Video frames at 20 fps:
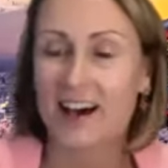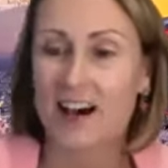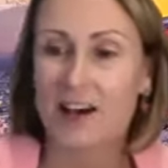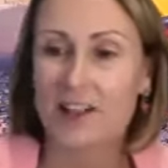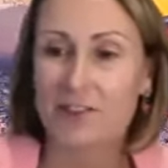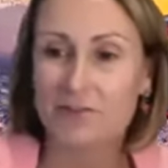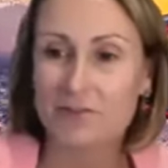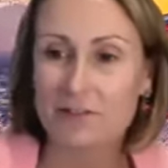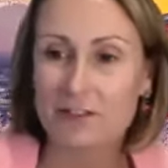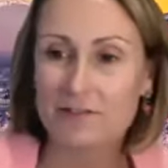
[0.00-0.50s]

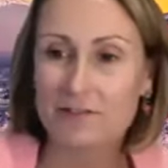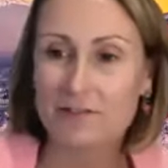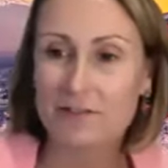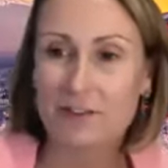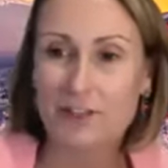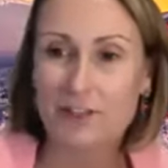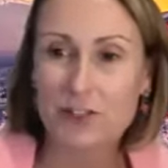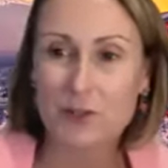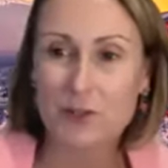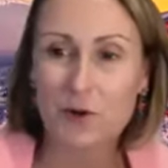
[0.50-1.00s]
3 from
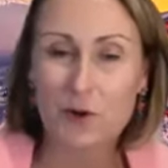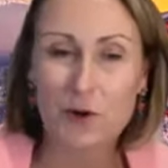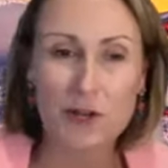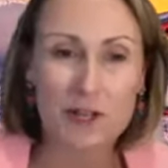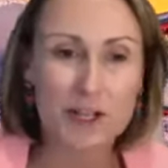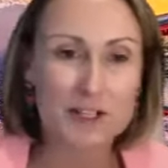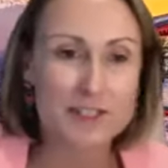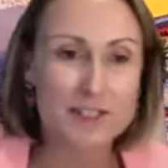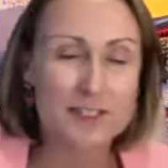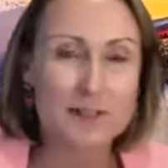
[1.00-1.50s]

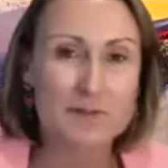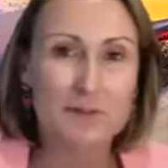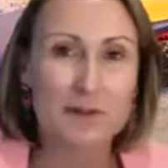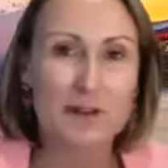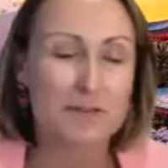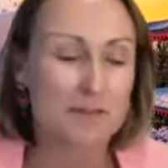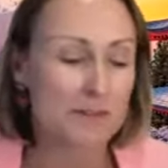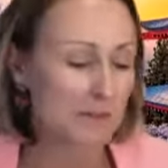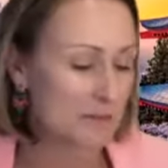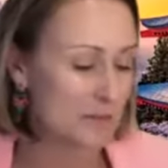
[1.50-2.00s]
Victoria,
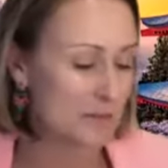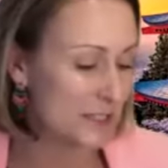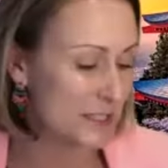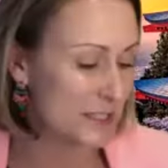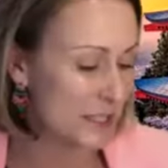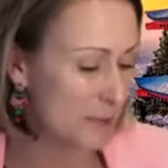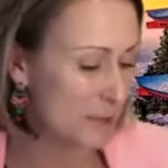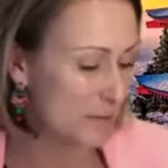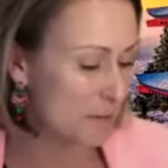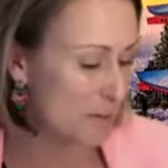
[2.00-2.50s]
someone from
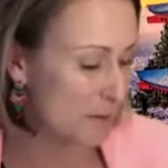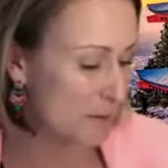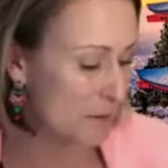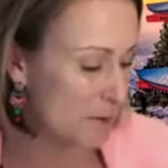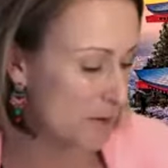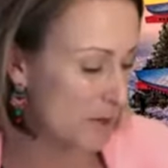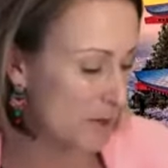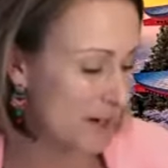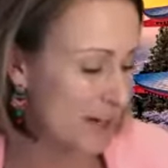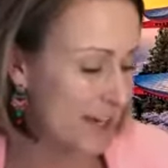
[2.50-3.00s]

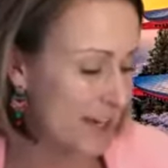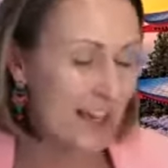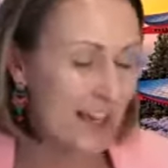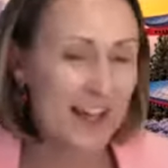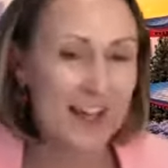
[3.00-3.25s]
Singapore.